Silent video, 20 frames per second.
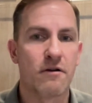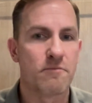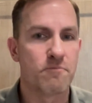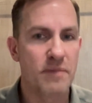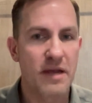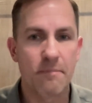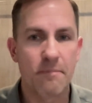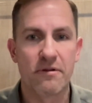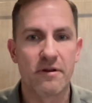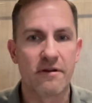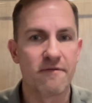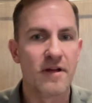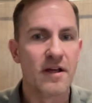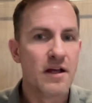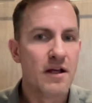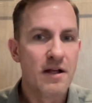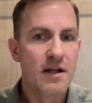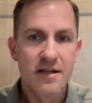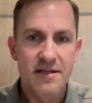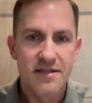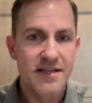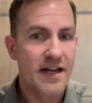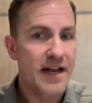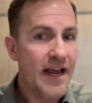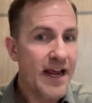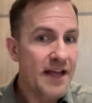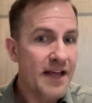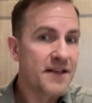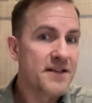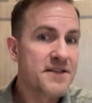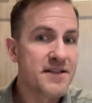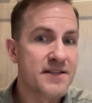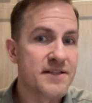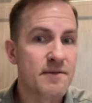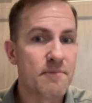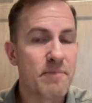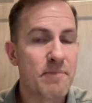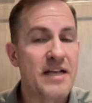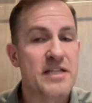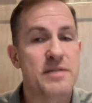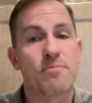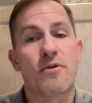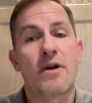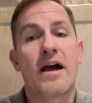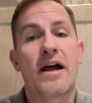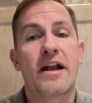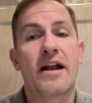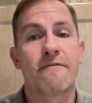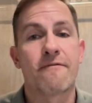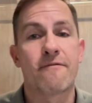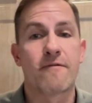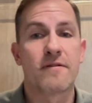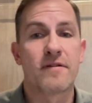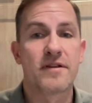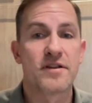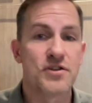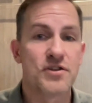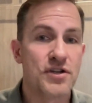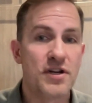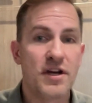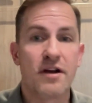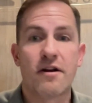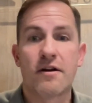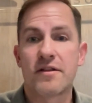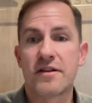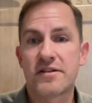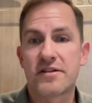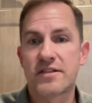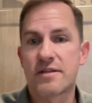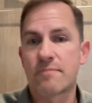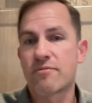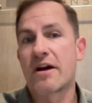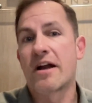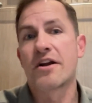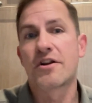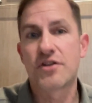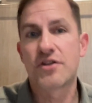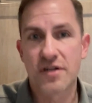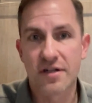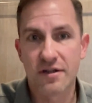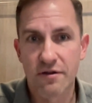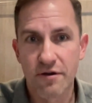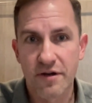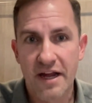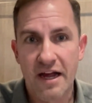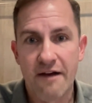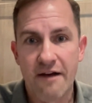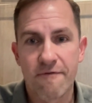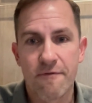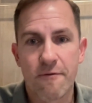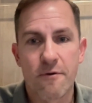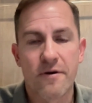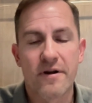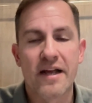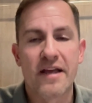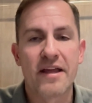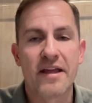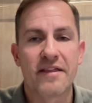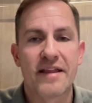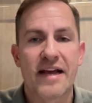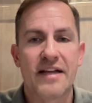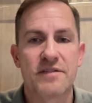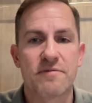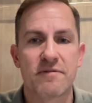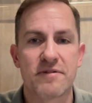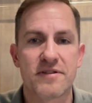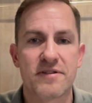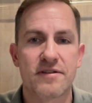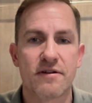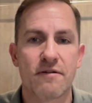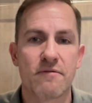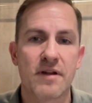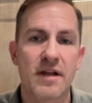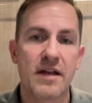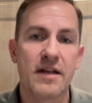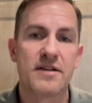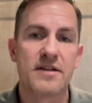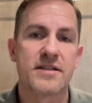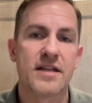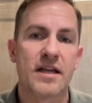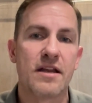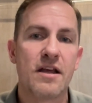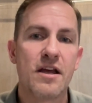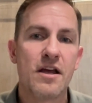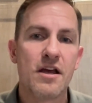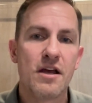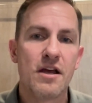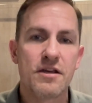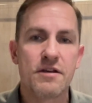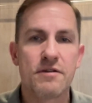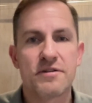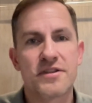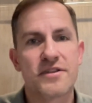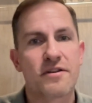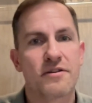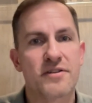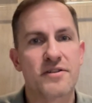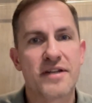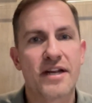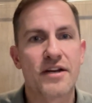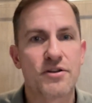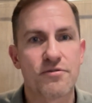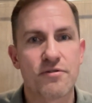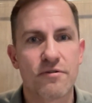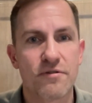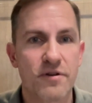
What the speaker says: people have said, hey, this is the best product for this year. This is the product you should look out for. And I think that's what's so neat, is that you still stay true